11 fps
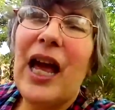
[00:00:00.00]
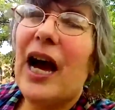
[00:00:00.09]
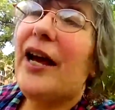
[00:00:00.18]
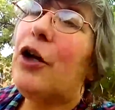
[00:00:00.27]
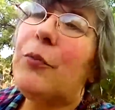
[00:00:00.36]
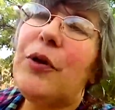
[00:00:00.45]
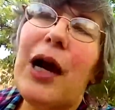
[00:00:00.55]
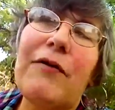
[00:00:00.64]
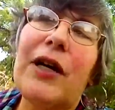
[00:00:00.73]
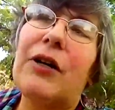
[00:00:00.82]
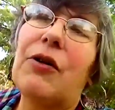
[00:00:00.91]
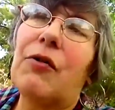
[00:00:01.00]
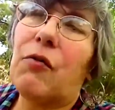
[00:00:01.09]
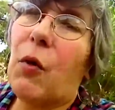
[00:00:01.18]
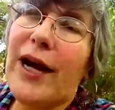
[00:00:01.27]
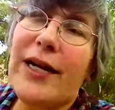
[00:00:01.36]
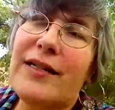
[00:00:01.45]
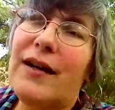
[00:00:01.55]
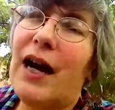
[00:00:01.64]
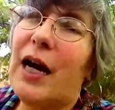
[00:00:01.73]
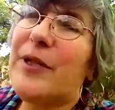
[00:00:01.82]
I hope you have a great time.